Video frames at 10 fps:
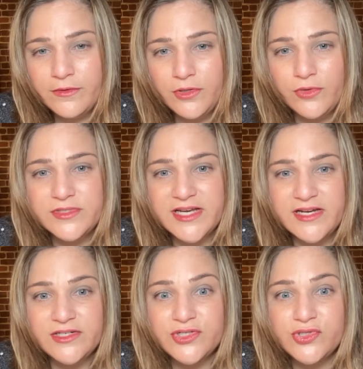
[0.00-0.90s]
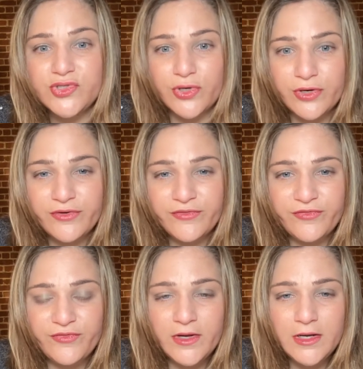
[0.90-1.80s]
You didn't
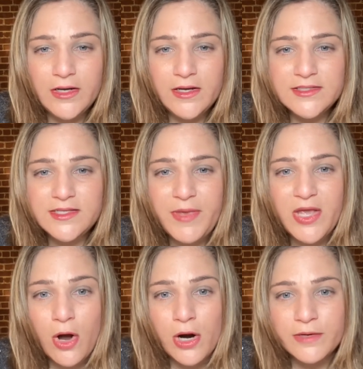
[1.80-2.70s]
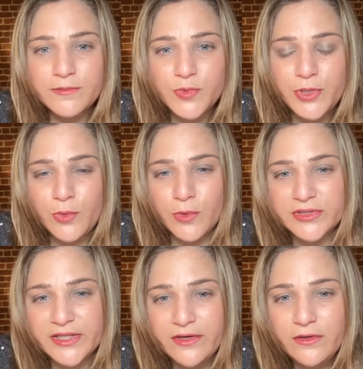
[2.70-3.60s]
deserve to be harmed when you were
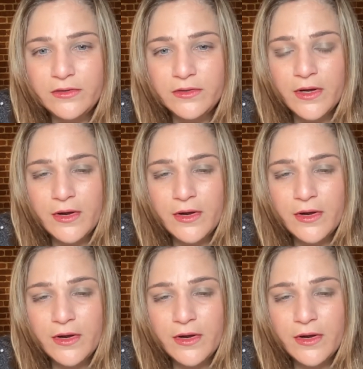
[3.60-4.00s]
little.